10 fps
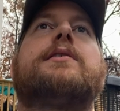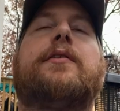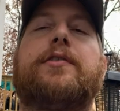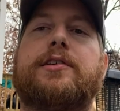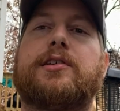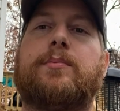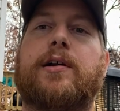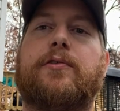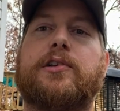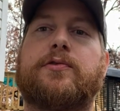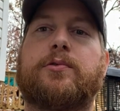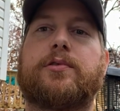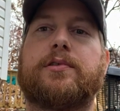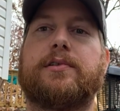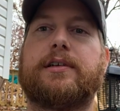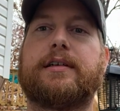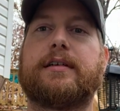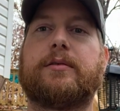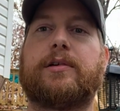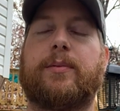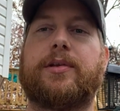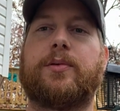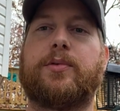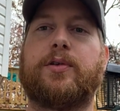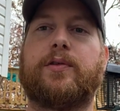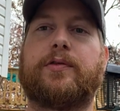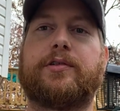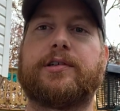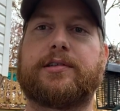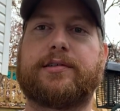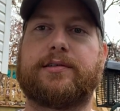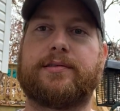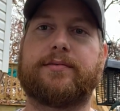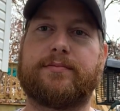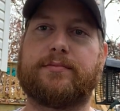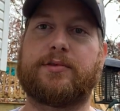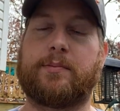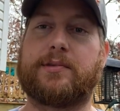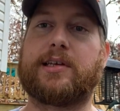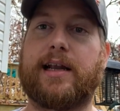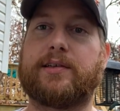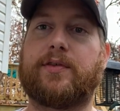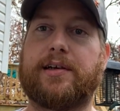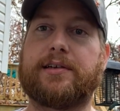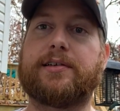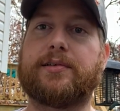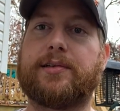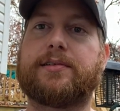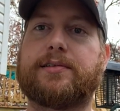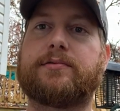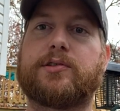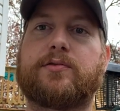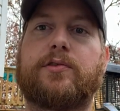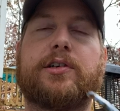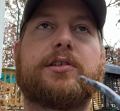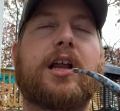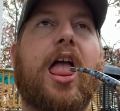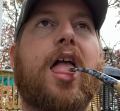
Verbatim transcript: it's definitely something I reach for when I'm in the mood for just something satisfying, you know, that's just rich.